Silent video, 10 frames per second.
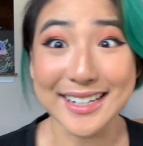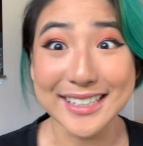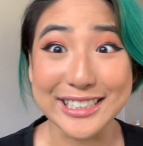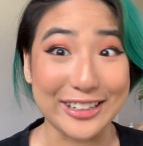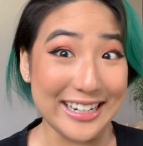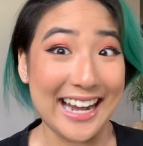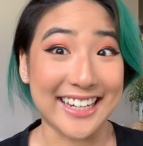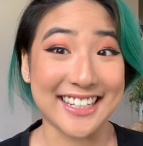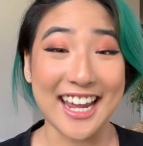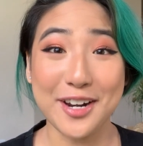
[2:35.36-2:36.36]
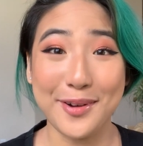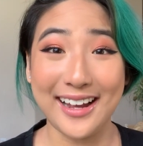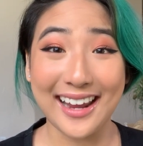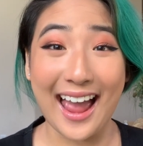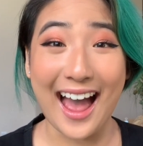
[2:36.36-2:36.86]
So the next animal
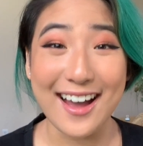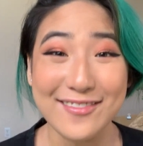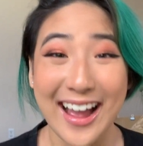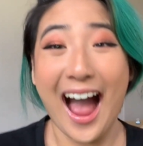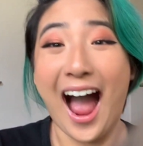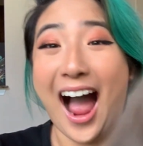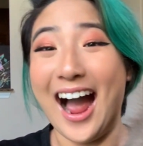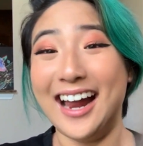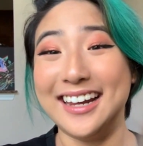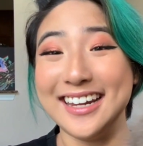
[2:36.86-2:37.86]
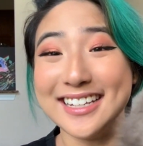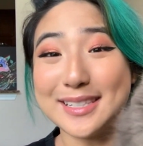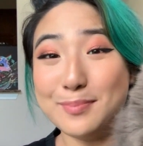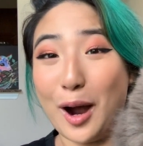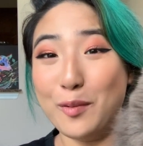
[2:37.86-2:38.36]
I have
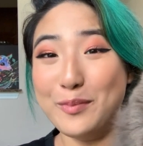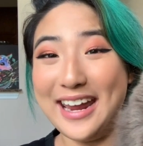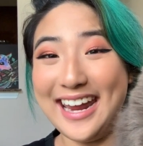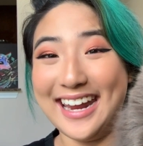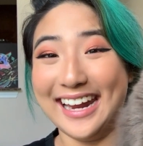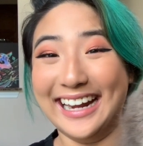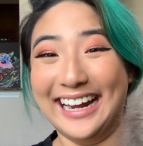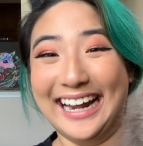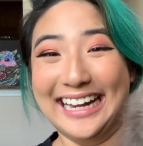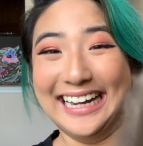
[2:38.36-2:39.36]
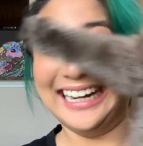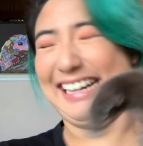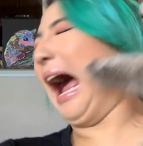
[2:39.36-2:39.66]
is Malim.